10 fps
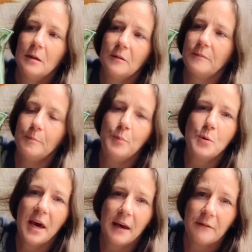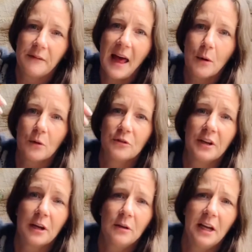bouquet of flowers. And
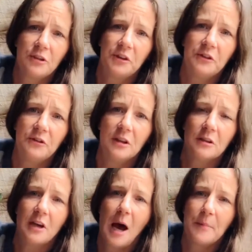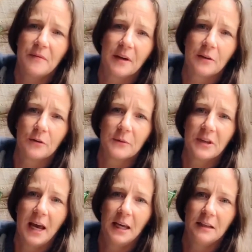I couldn't actually see the top of it because it was
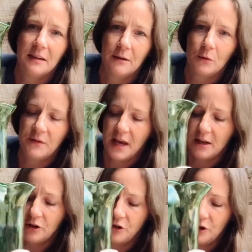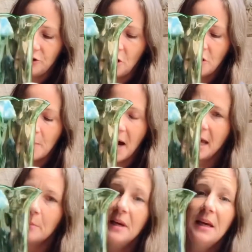hanging down over the edge. I just saw the
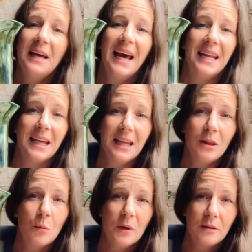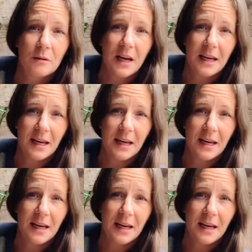bottom. And in the window light, it